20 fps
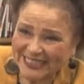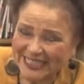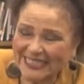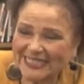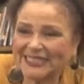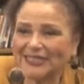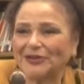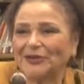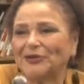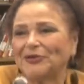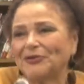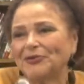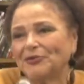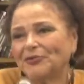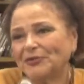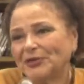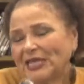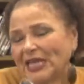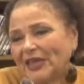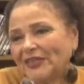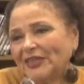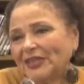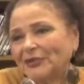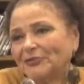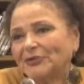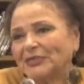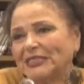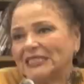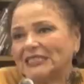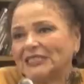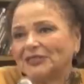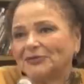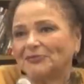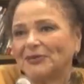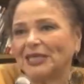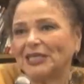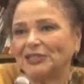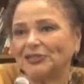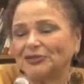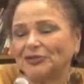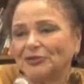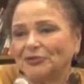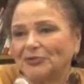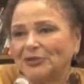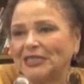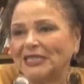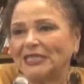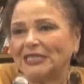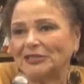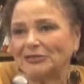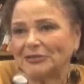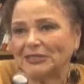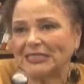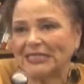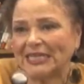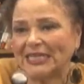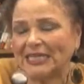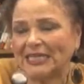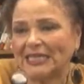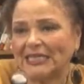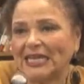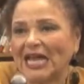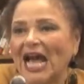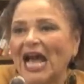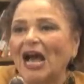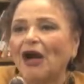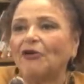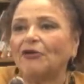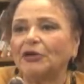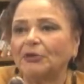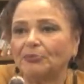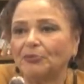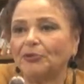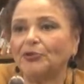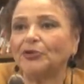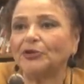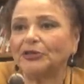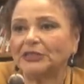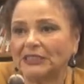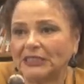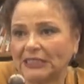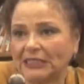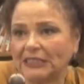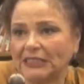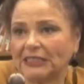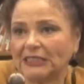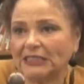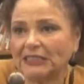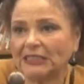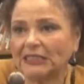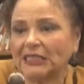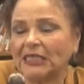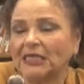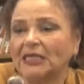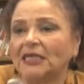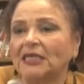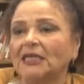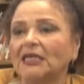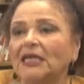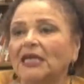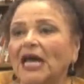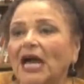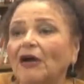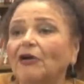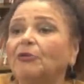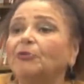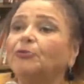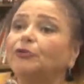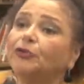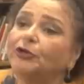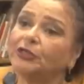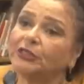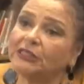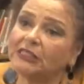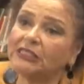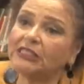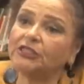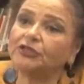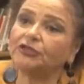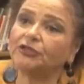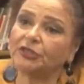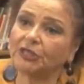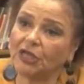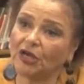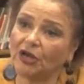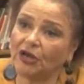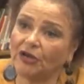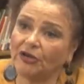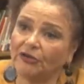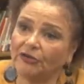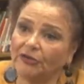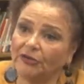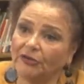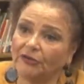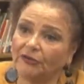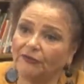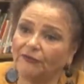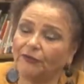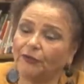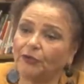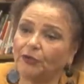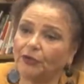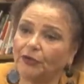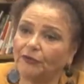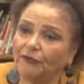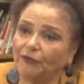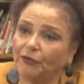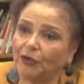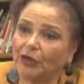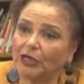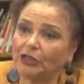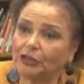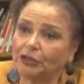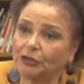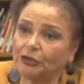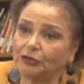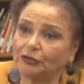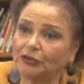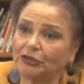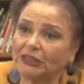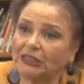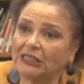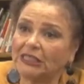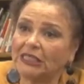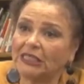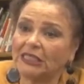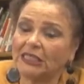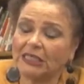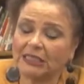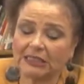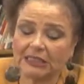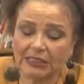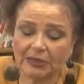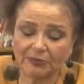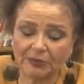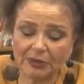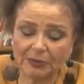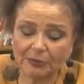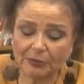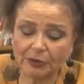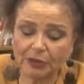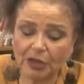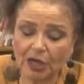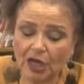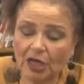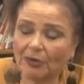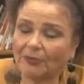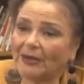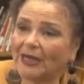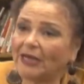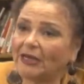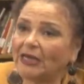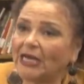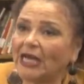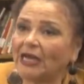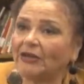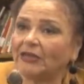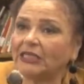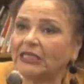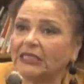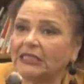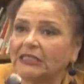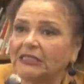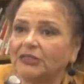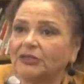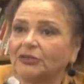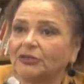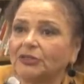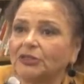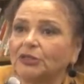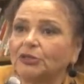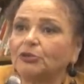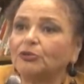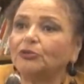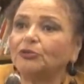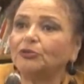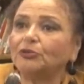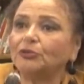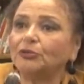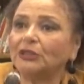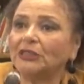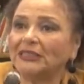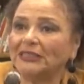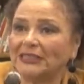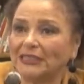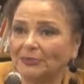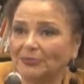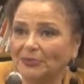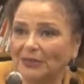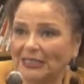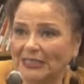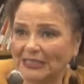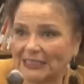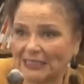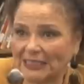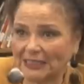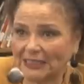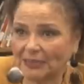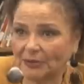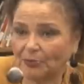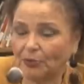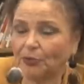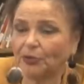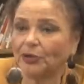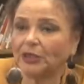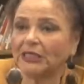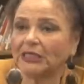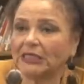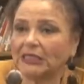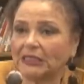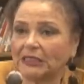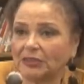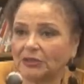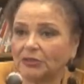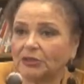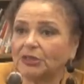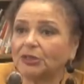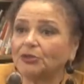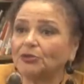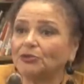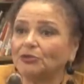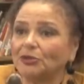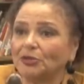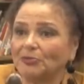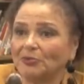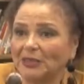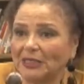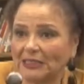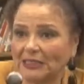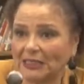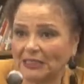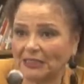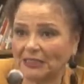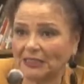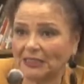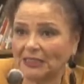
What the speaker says: So I think we need to make sure we understand how important it is, how important teachers are for our children. Some people talk about our kids are school dependent. Poor kids are school dependent.